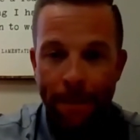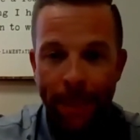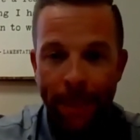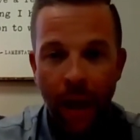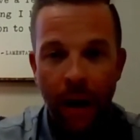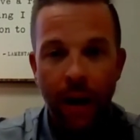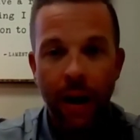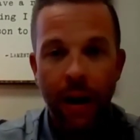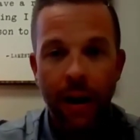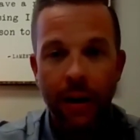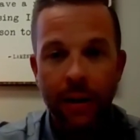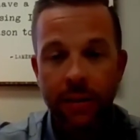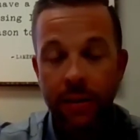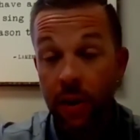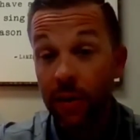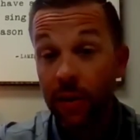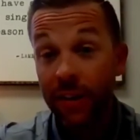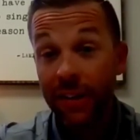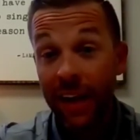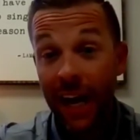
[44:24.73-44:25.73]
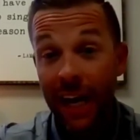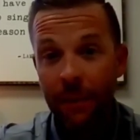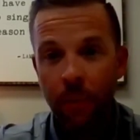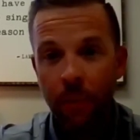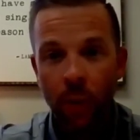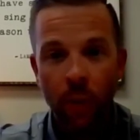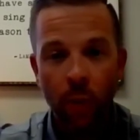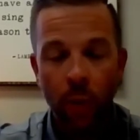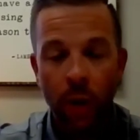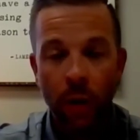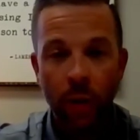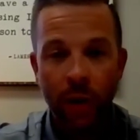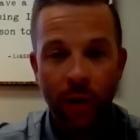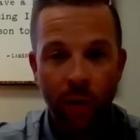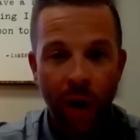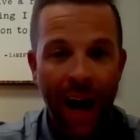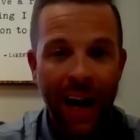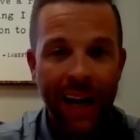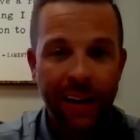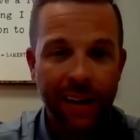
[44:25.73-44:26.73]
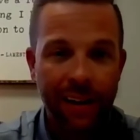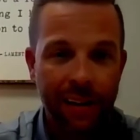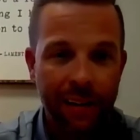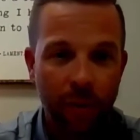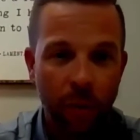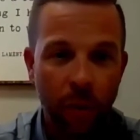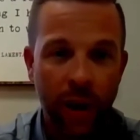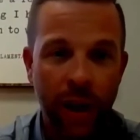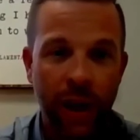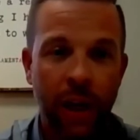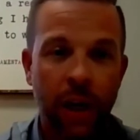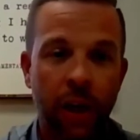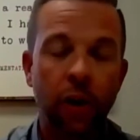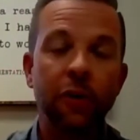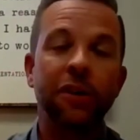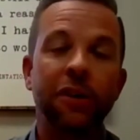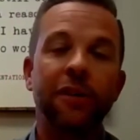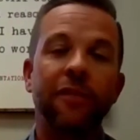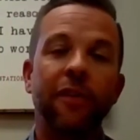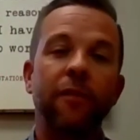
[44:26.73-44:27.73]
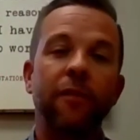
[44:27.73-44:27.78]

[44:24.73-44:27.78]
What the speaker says: the same when we write inclusive